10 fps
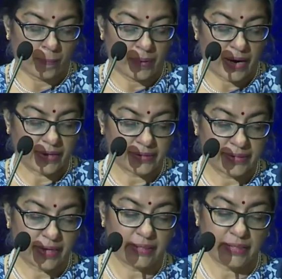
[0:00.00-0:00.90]

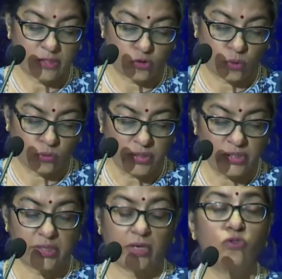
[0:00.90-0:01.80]
ASEAN is not only
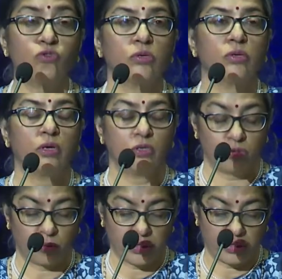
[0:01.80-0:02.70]
central
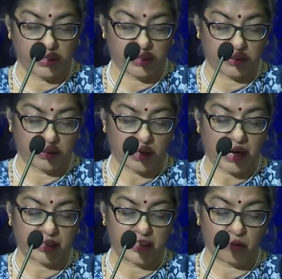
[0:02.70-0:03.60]
to India's
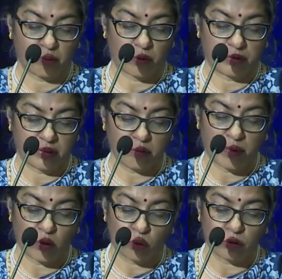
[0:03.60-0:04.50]
Act East policy,
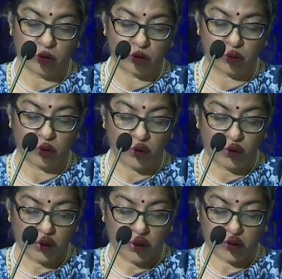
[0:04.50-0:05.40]
but also
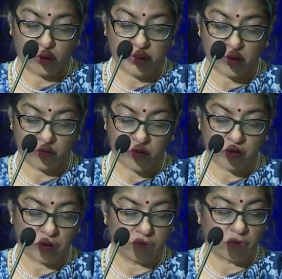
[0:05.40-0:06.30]
to its
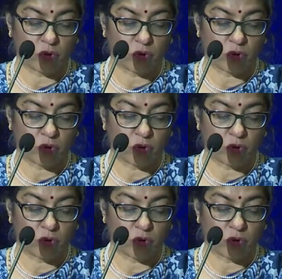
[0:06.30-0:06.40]
vision for the